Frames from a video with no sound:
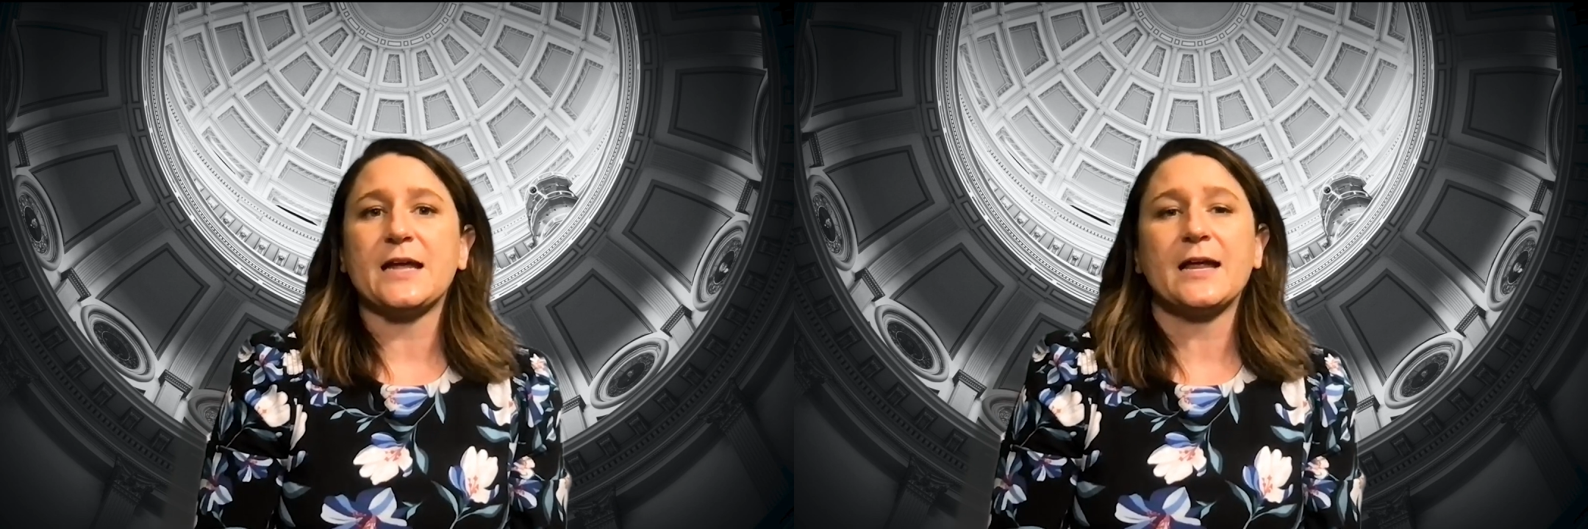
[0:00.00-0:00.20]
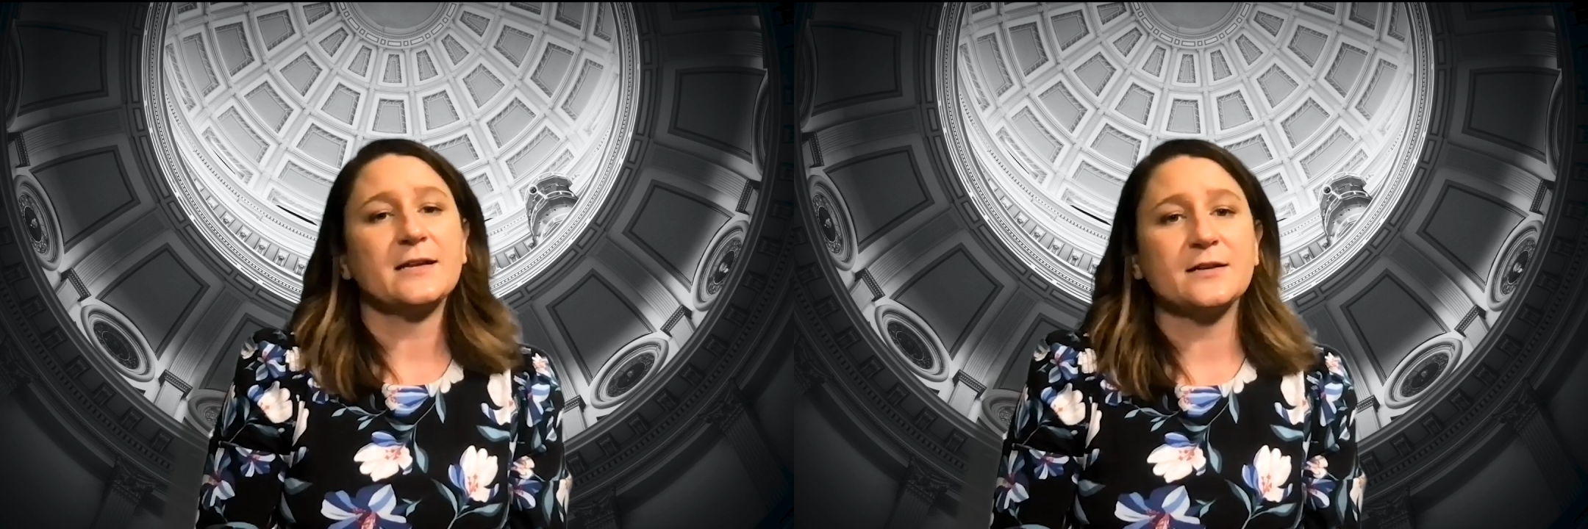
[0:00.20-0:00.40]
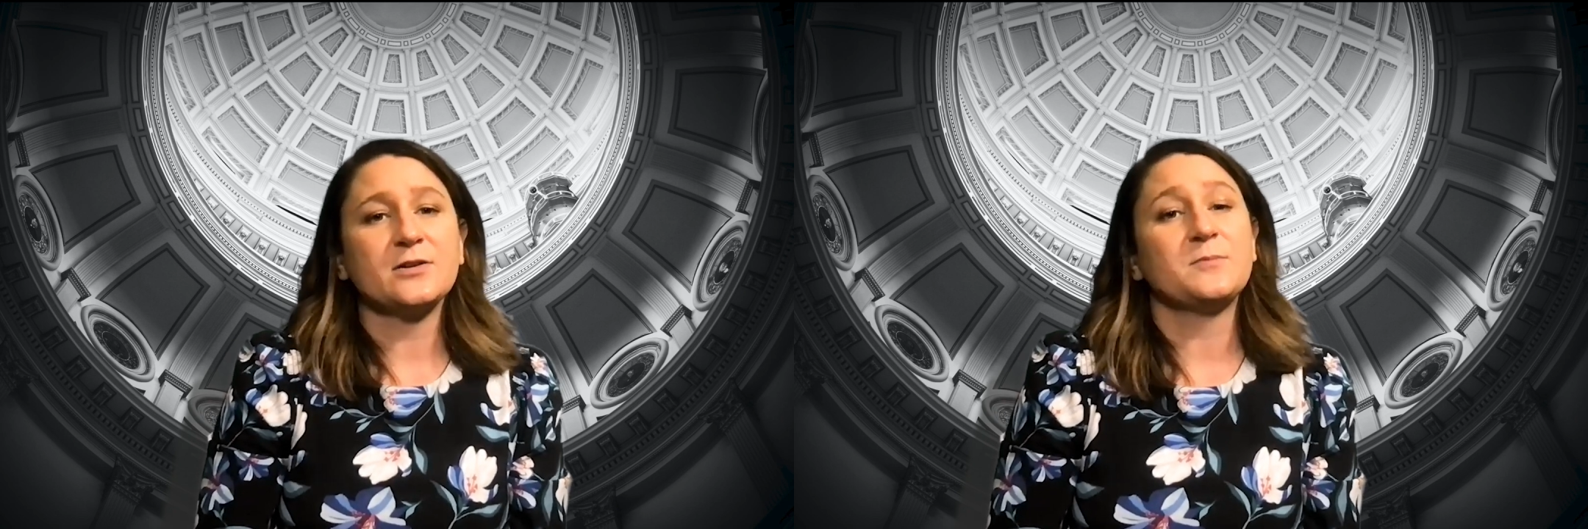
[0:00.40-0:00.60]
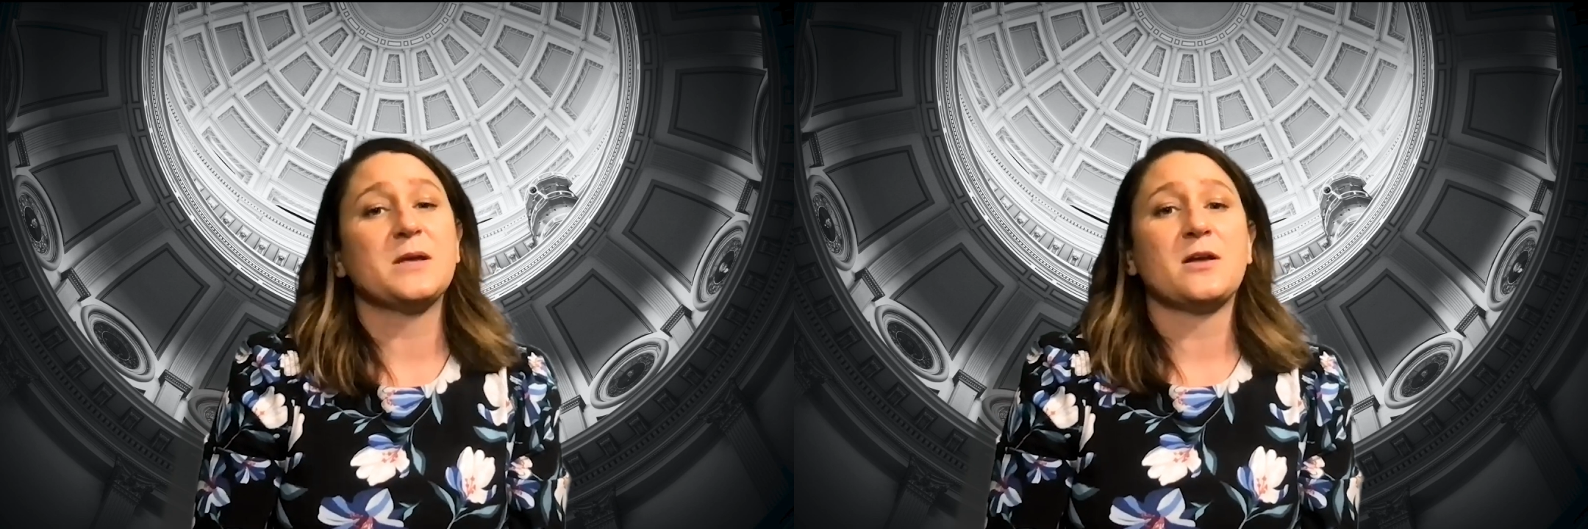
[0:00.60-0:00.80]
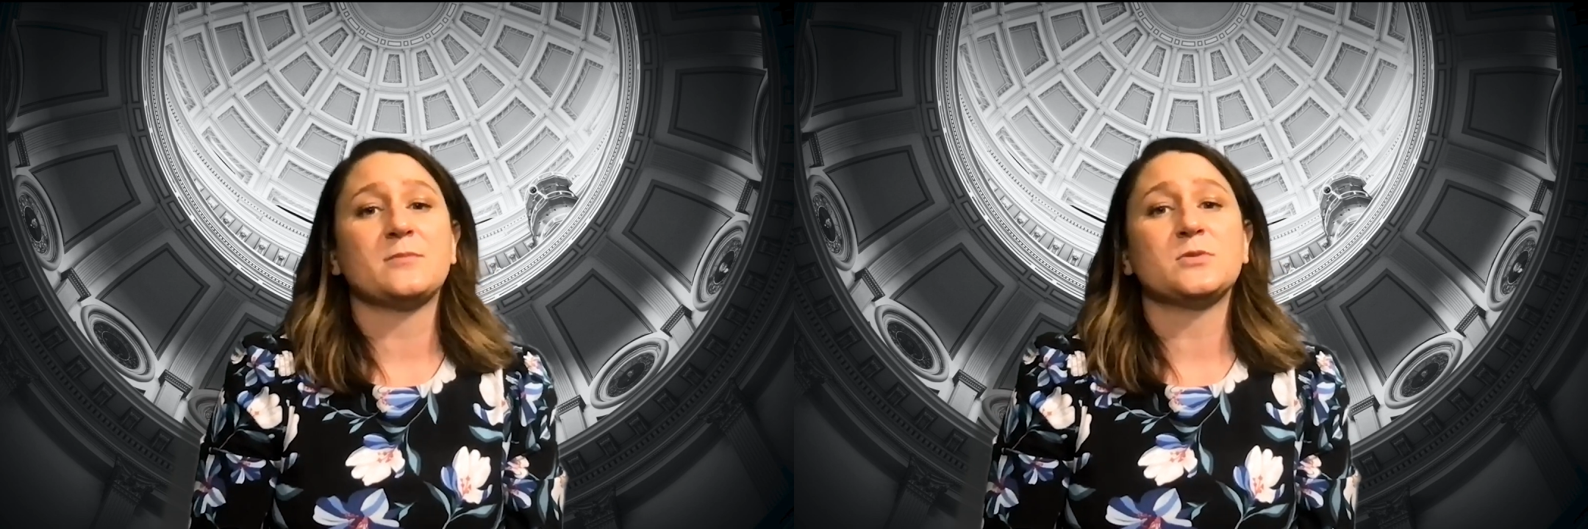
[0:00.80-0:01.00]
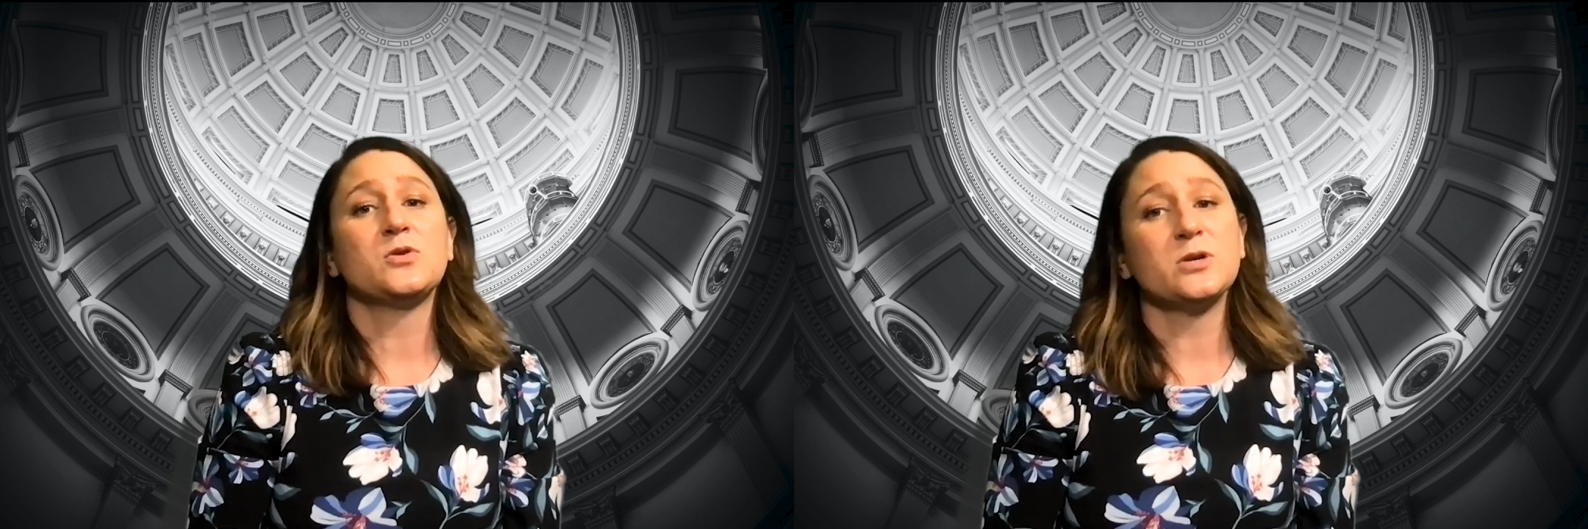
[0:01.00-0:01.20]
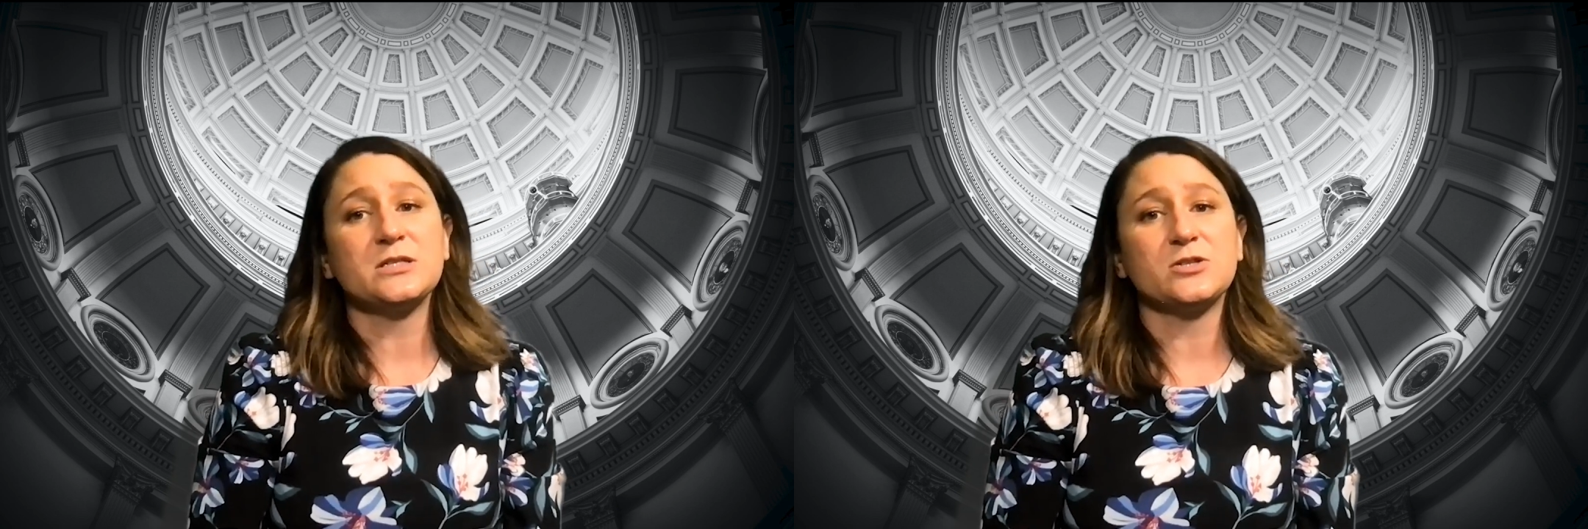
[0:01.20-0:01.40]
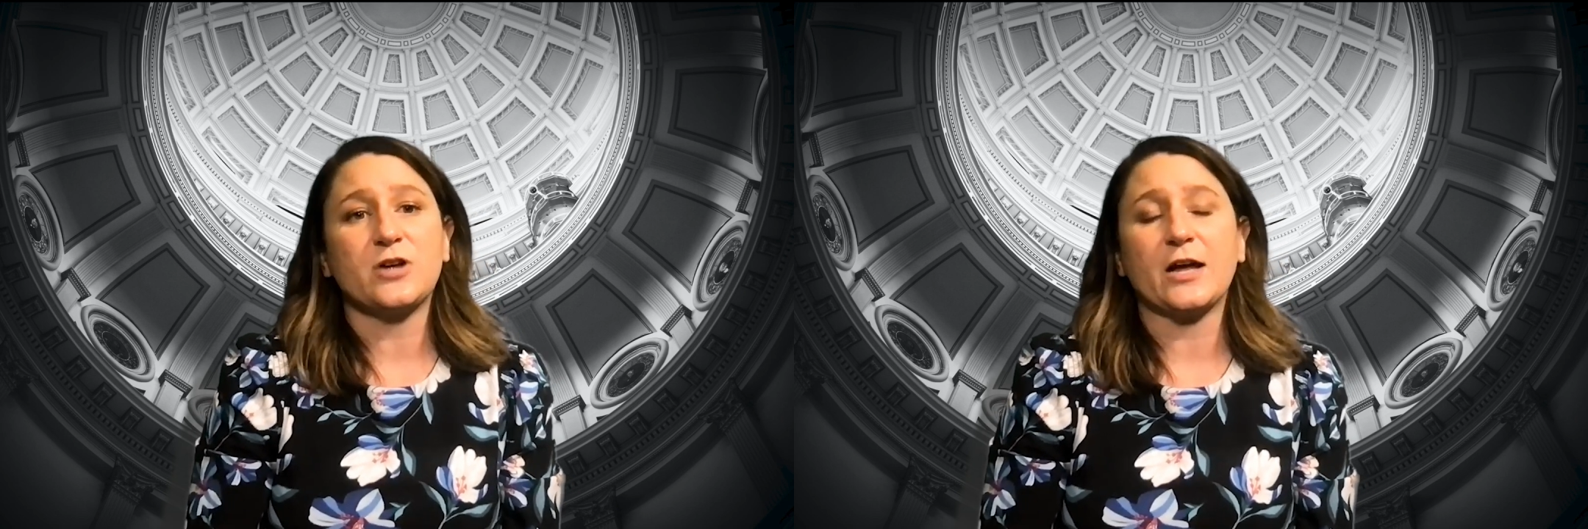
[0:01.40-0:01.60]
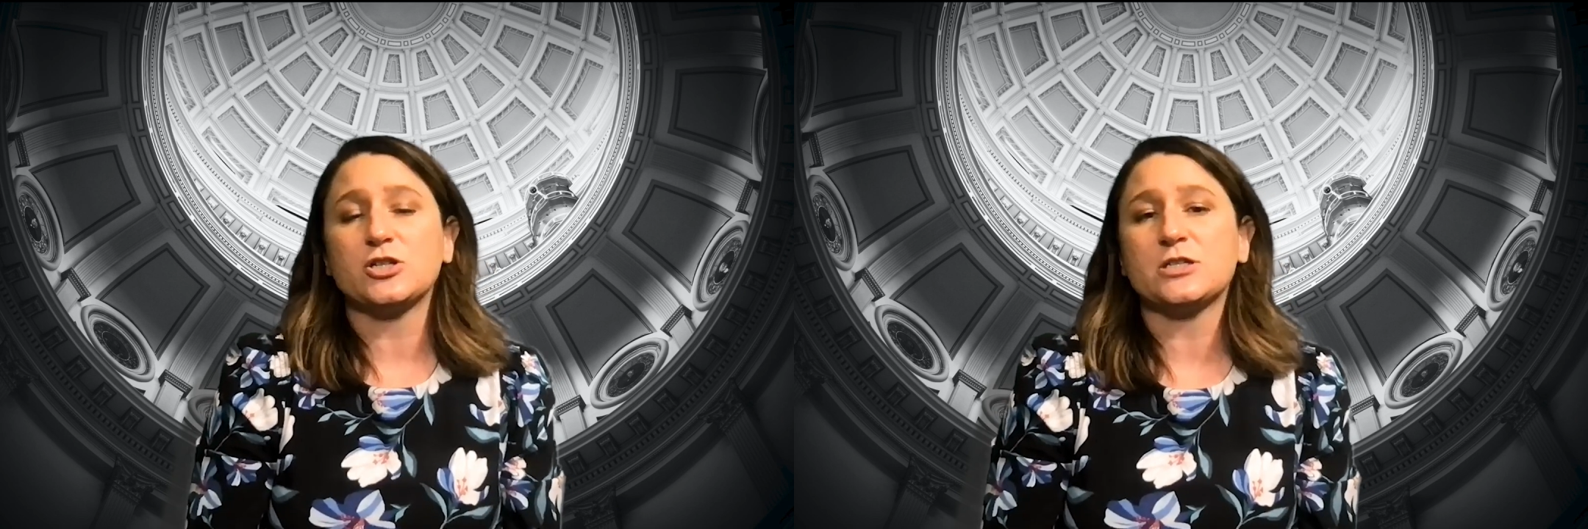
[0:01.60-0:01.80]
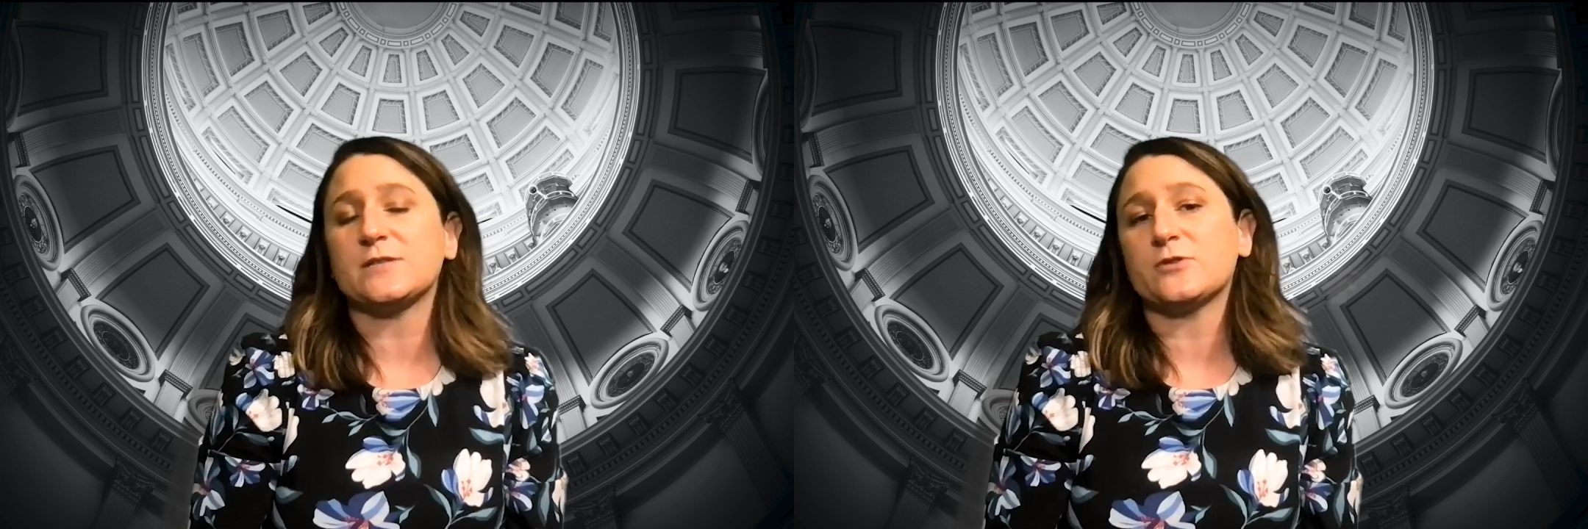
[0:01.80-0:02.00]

and can become tourist attractions